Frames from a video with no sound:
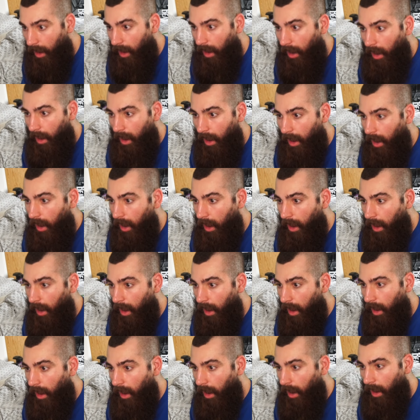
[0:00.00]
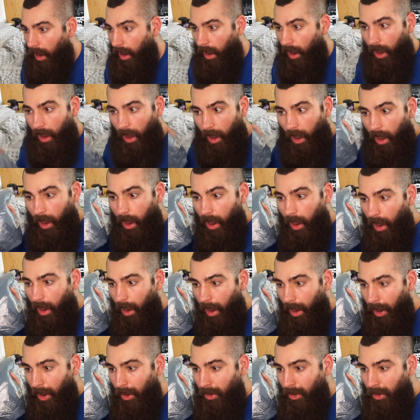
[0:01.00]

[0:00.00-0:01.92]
(no one is talking)